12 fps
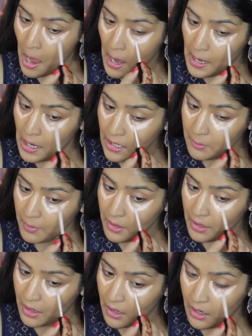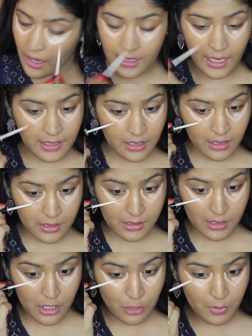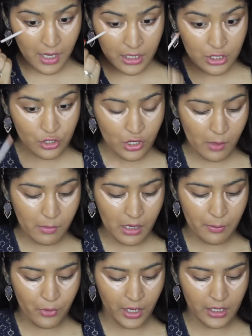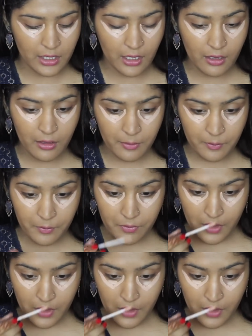I like my highlighting concealer to be extremely brightening.